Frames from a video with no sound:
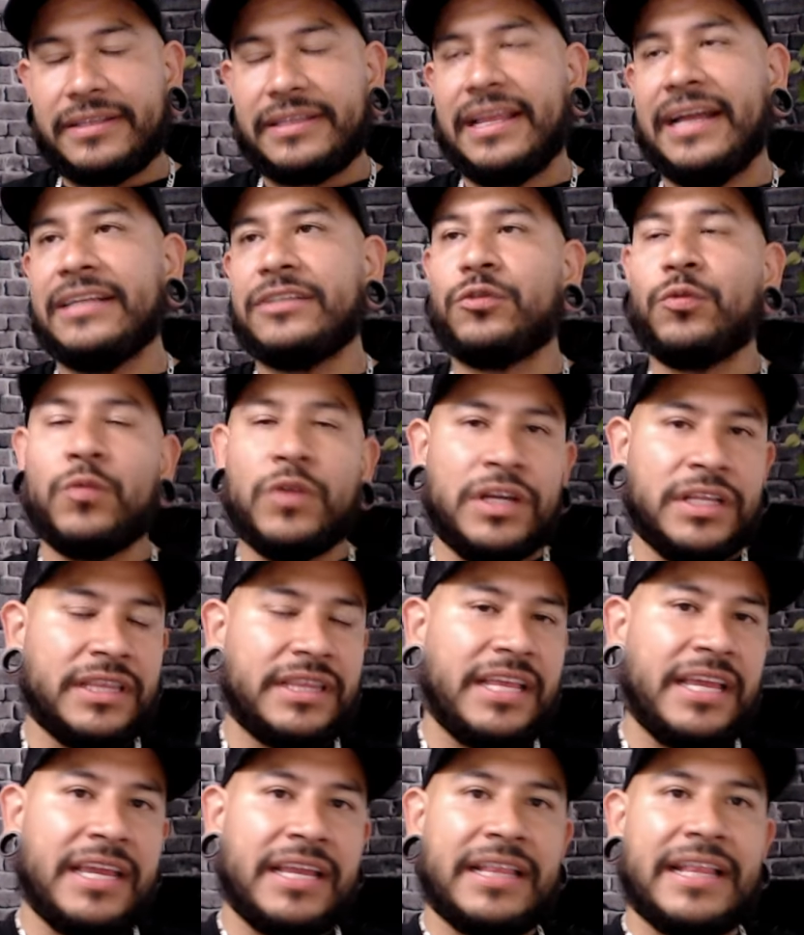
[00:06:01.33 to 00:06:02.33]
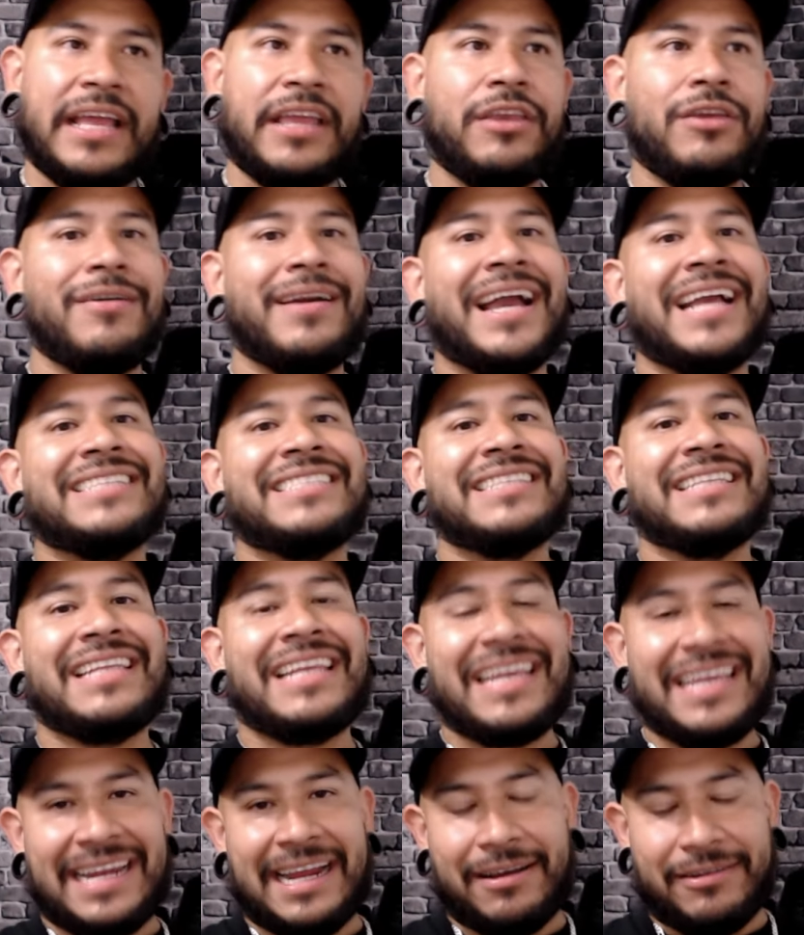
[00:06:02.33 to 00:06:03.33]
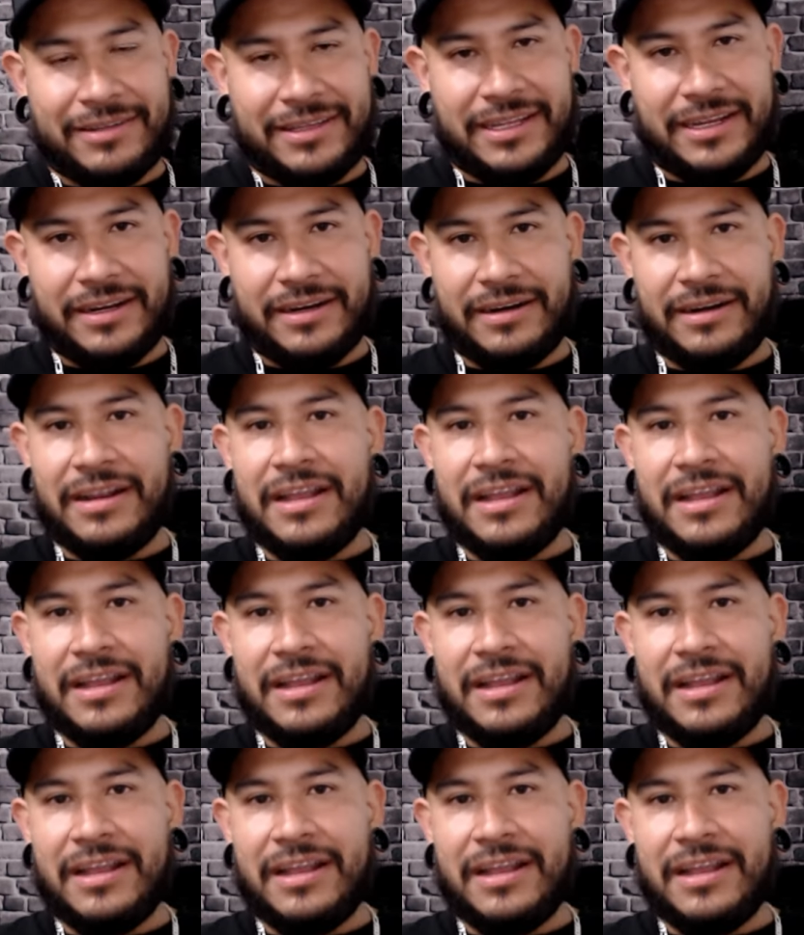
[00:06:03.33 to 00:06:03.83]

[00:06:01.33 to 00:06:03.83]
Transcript: That's one thing that you guys need out there.